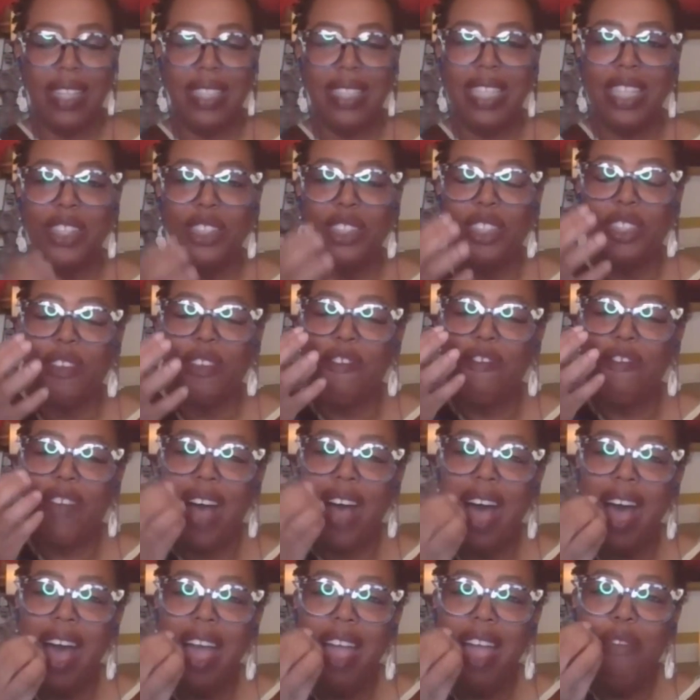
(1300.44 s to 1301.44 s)
until
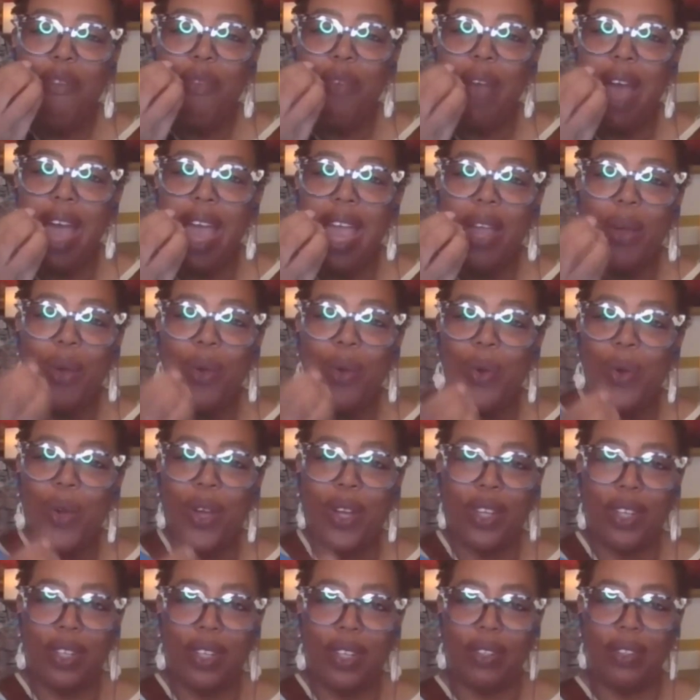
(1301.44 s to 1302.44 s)
divine right
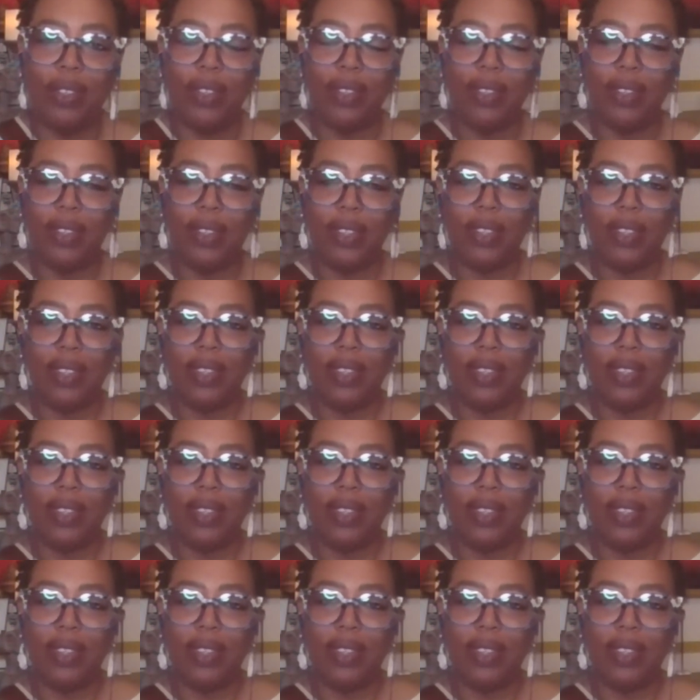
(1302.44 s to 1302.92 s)
order